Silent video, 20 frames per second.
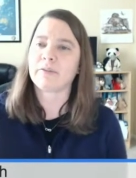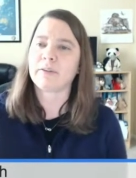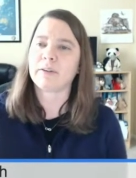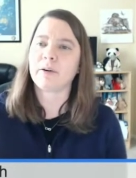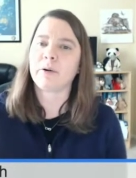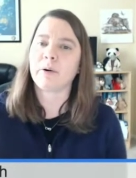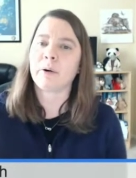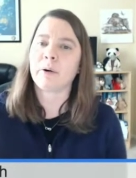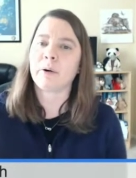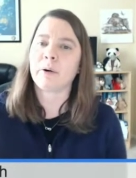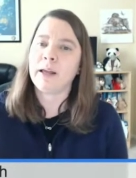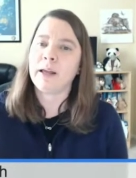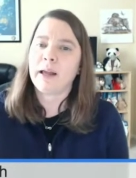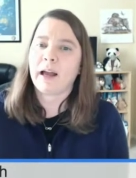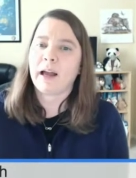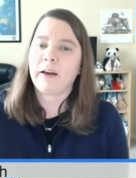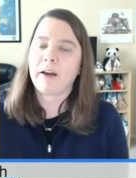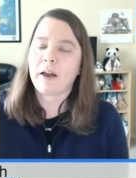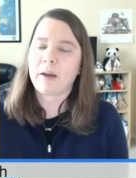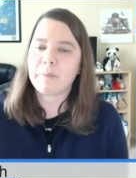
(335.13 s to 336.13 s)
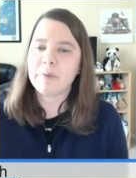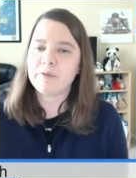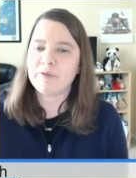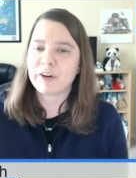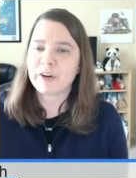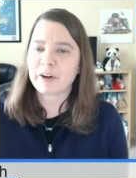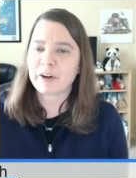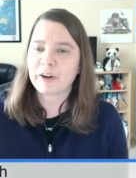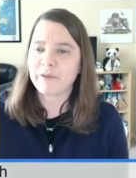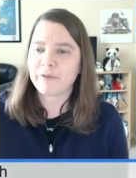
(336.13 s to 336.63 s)
So I've been
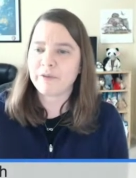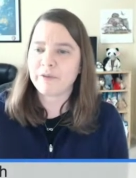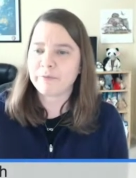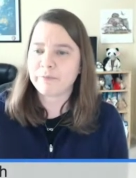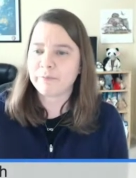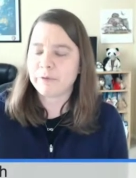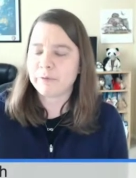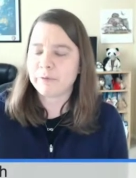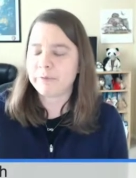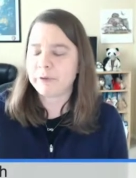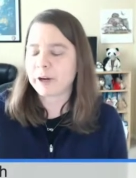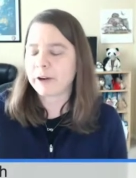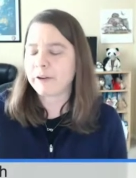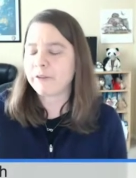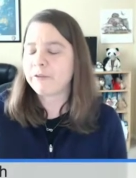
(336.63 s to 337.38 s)
very, very